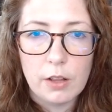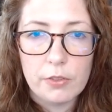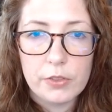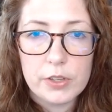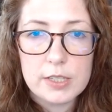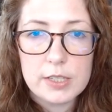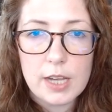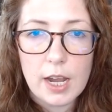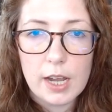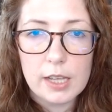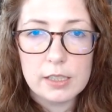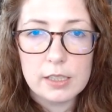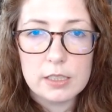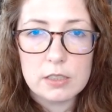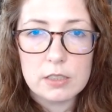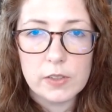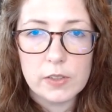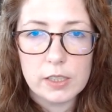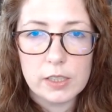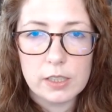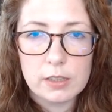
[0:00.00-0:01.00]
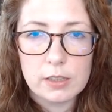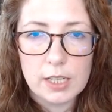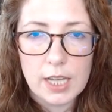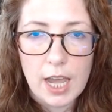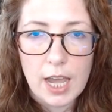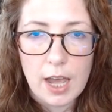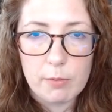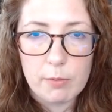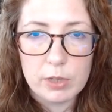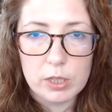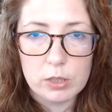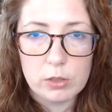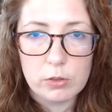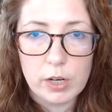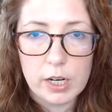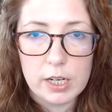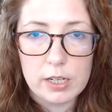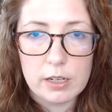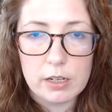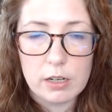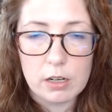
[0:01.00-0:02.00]
The silence filling the cabin
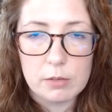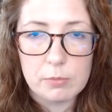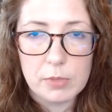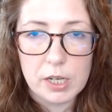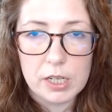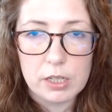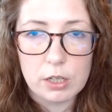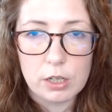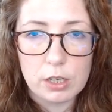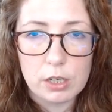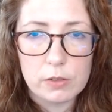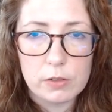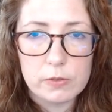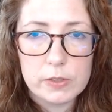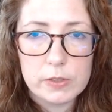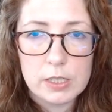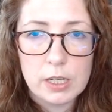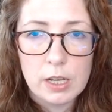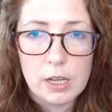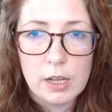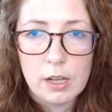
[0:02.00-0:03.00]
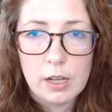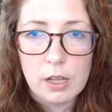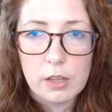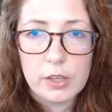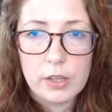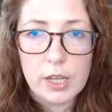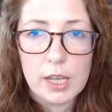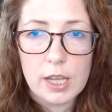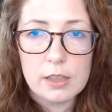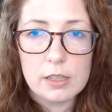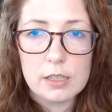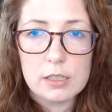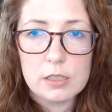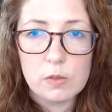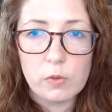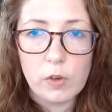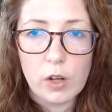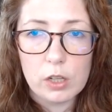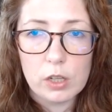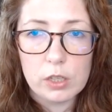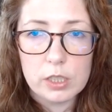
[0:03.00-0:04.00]
grated on my nerves. The
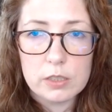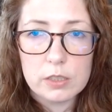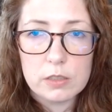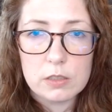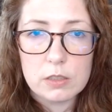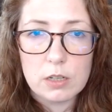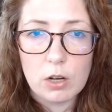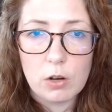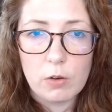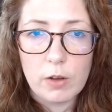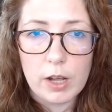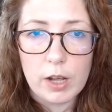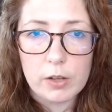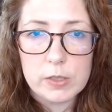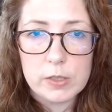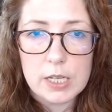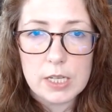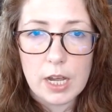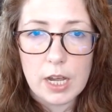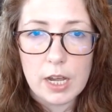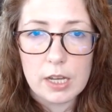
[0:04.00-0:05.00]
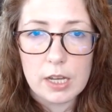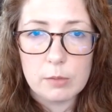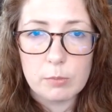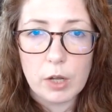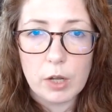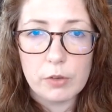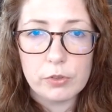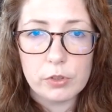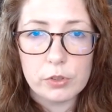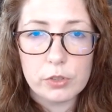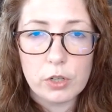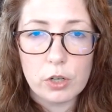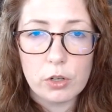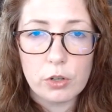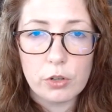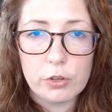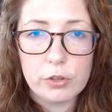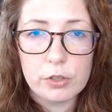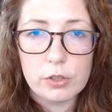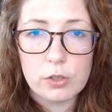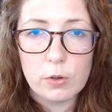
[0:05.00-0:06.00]
endless falling snow outside muffled
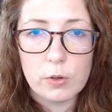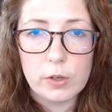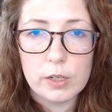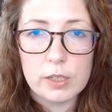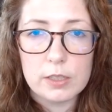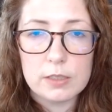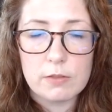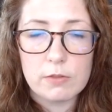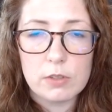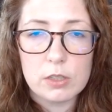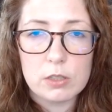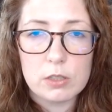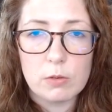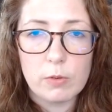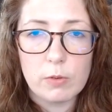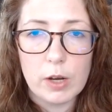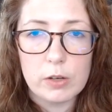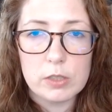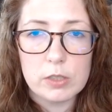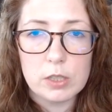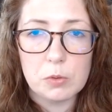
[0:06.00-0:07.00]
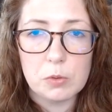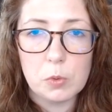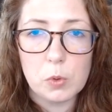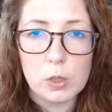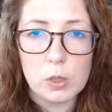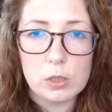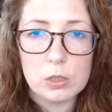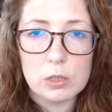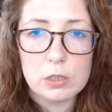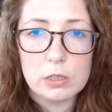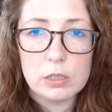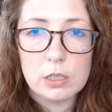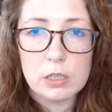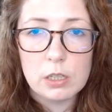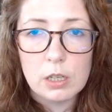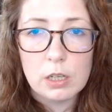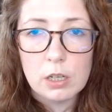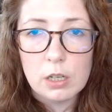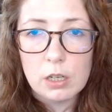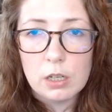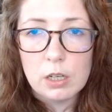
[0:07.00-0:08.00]
all the noise of the surrounding world,
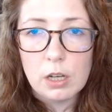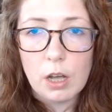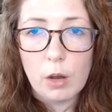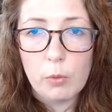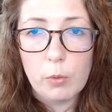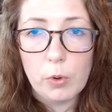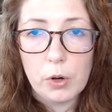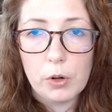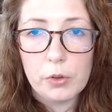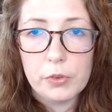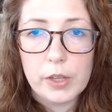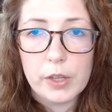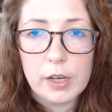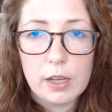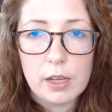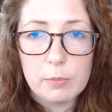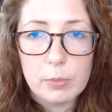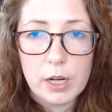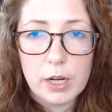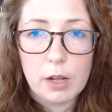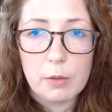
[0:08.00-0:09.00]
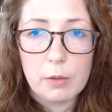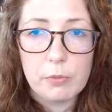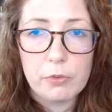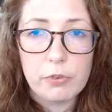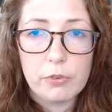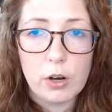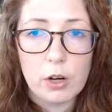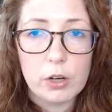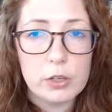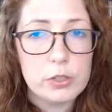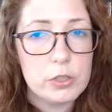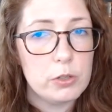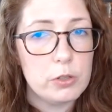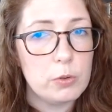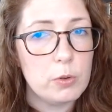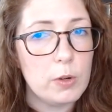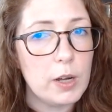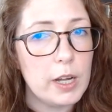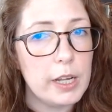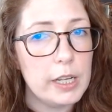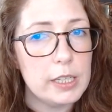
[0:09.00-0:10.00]
a world that had become far too
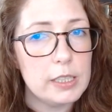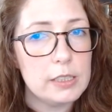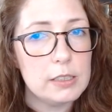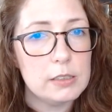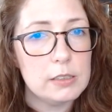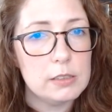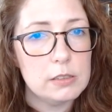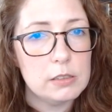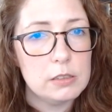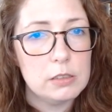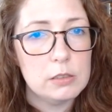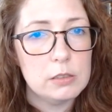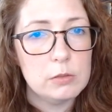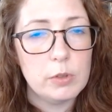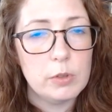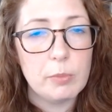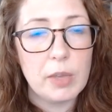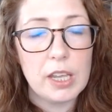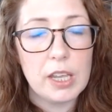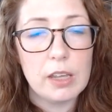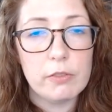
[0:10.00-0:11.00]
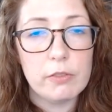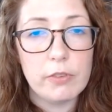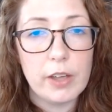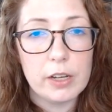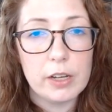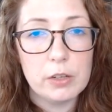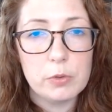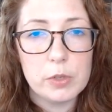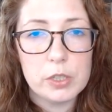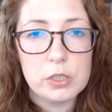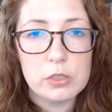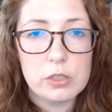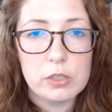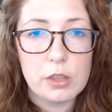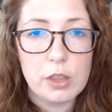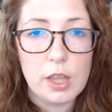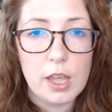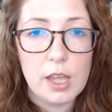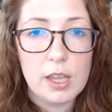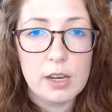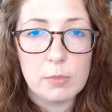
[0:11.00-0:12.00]
quiet. We may have
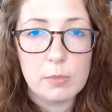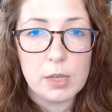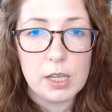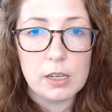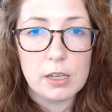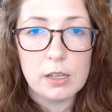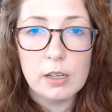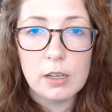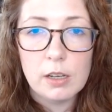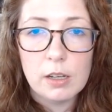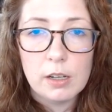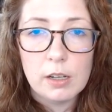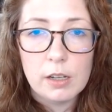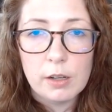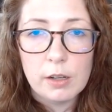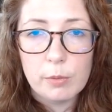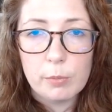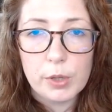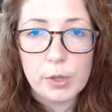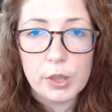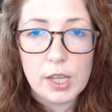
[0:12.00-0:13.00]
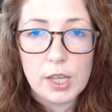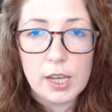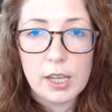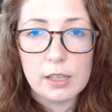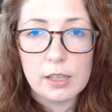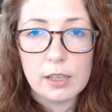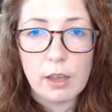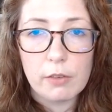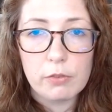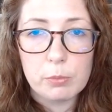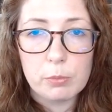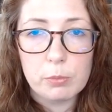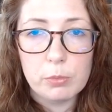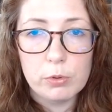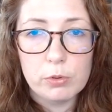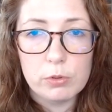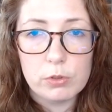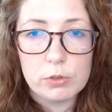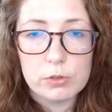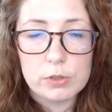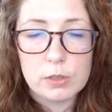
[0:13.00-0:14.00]
vanquished the enemy, but they had left
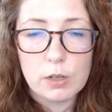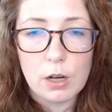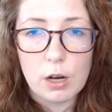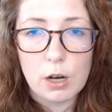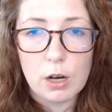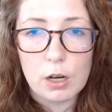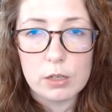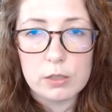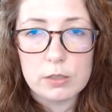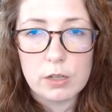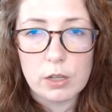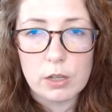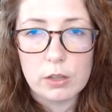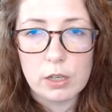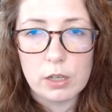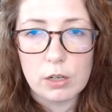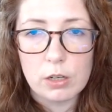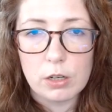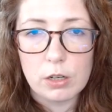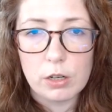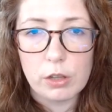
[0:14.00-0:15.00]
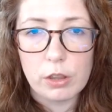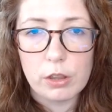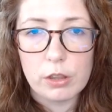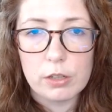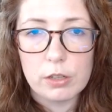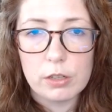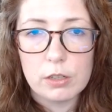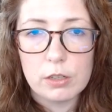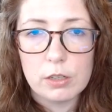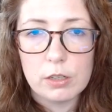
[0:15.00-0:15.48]
brutal scars on the earth.